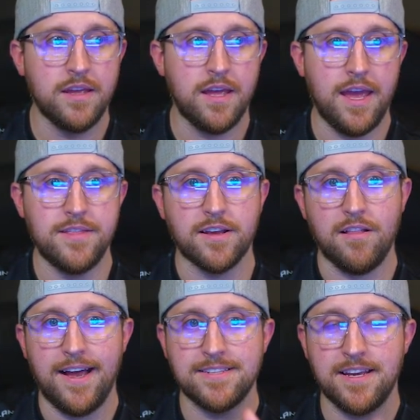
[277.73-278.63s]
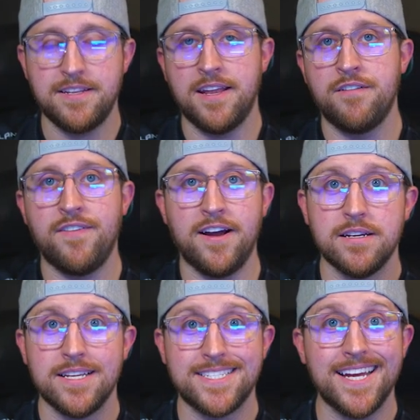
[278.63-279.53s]
and the class identifier
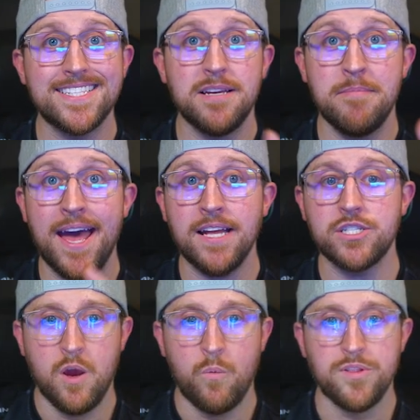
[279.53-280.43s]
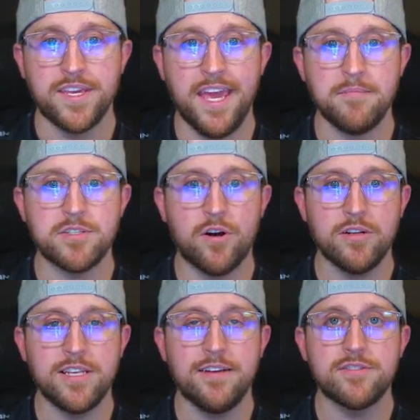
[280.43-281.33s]
set to match, the game
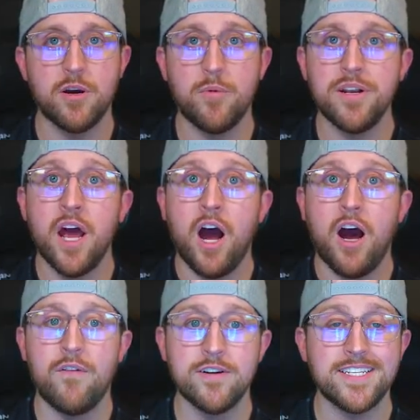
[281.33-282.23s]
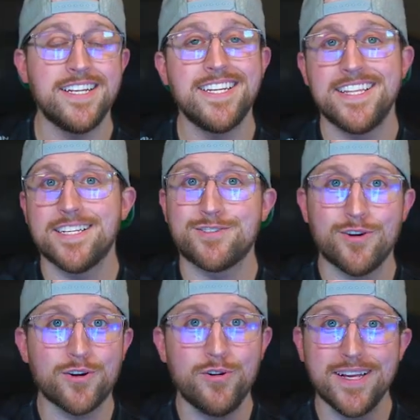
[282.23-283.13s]
starts, if someone hovers into this
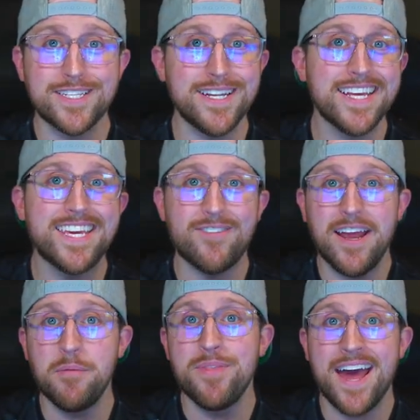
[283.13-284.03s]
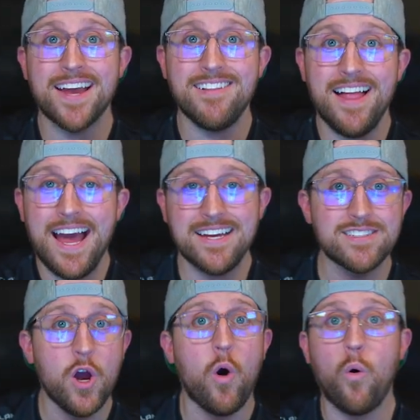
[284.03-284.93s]
circle, it's going to grant them that class.
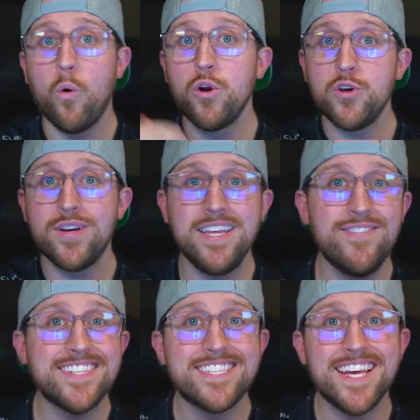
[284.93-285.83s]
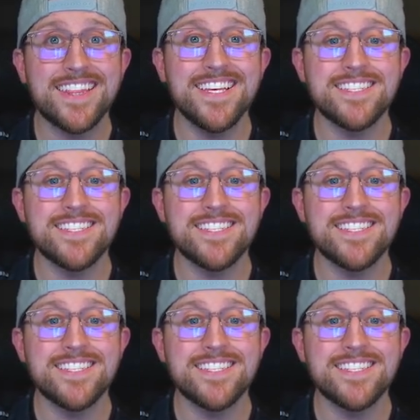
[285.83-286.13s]
Or you can even set this